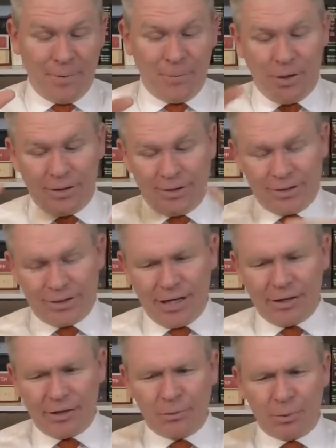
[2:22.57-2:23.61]
Well,
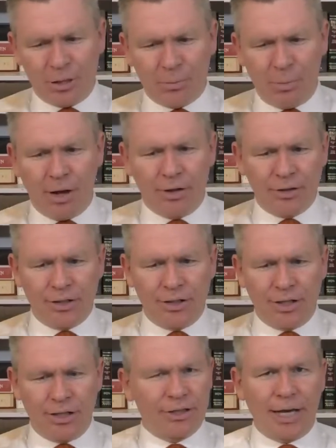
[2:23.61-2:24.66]
Sarah responds in
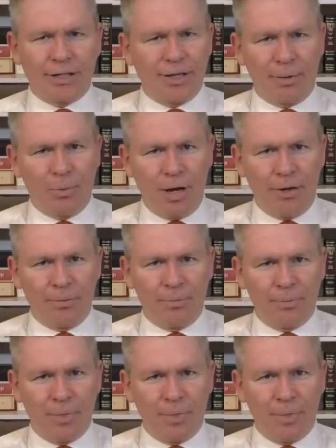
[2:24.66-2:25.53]
the exact same way.